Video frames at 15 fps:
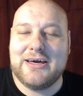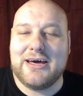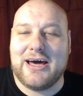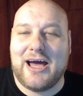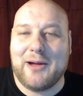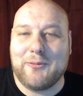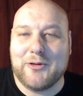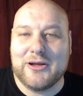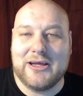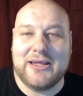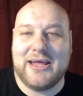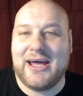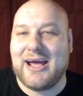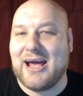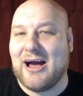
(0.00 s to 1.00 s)
I really
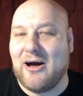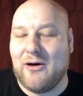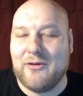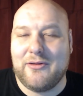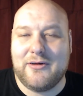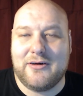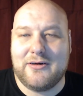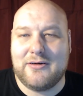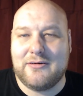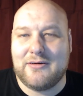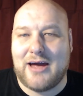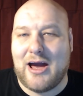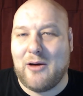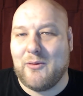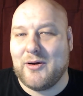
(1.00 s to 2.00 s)
like how
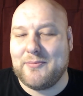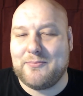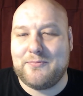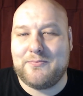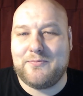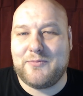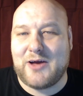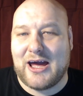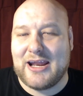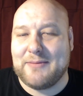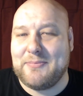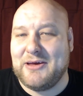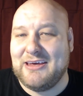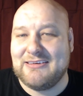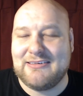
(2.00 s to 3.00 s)
it kind of
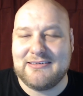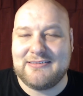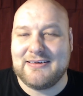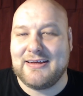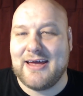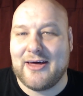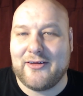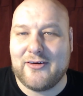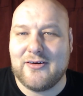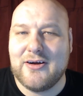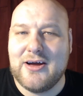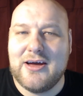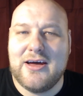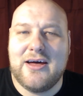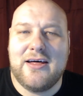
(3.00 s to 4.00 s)
pieces together.
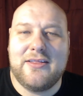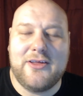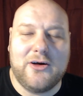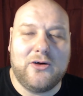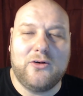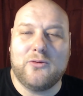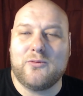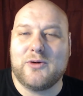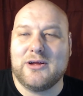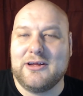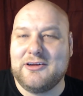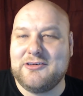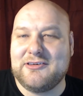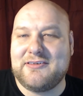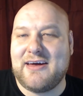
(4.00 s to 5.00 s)
The whole
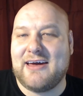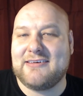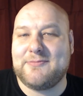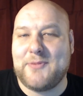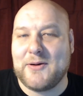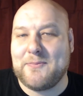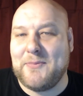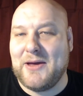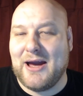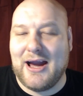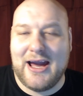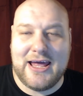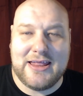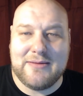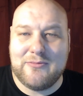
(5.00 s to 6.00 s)
religious aspect
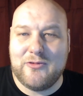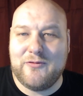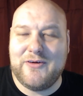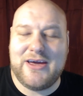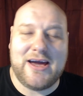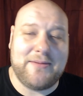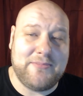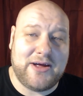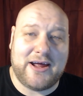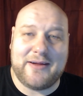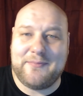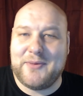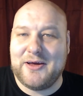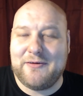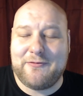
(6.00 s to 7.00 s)
behind the movie, I'm not a
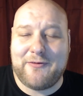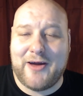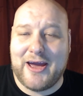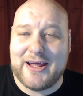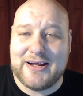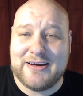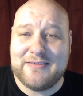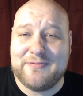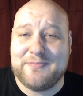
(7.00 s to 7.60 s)
big fan of,